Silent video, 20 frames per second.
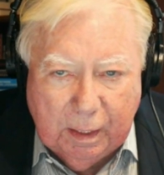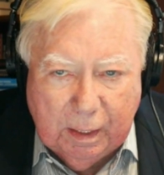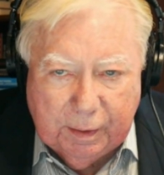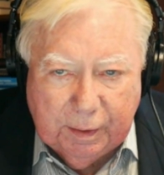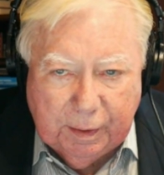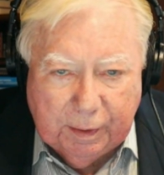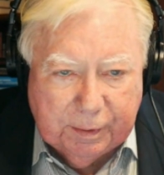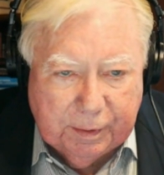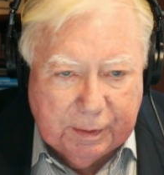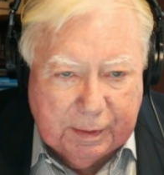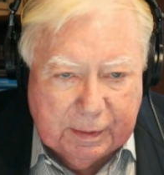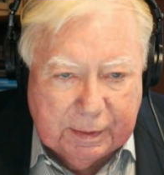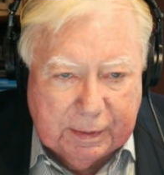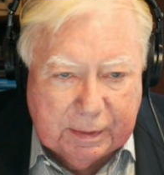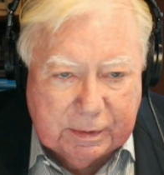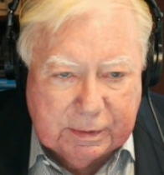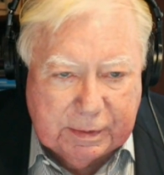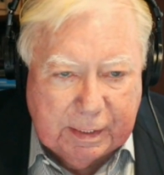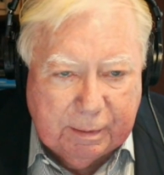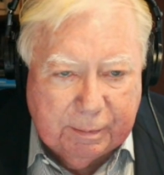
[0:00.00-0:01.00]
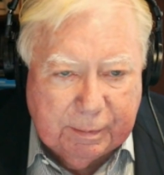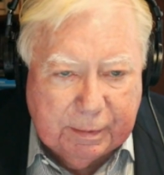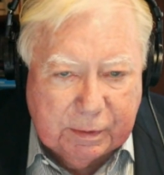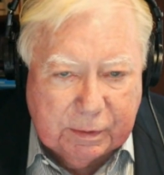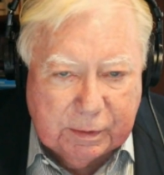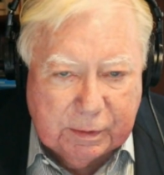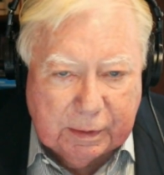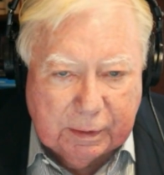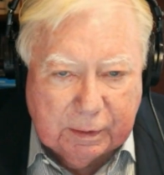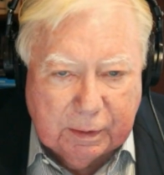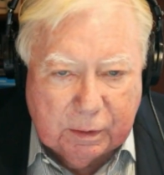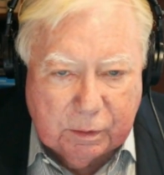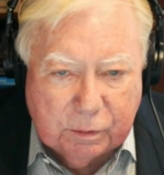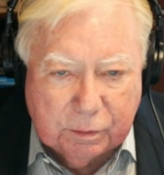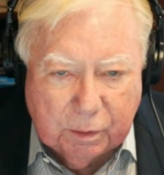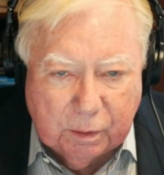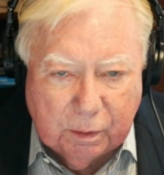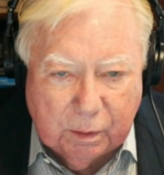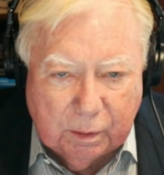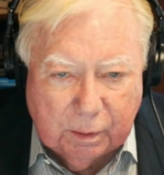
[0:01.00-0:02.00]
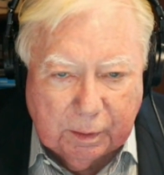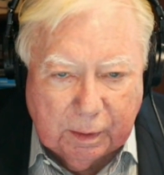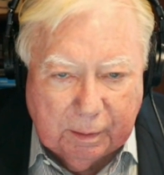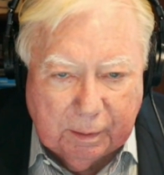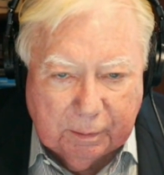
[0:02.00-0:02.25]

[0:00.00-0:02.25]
these demons that control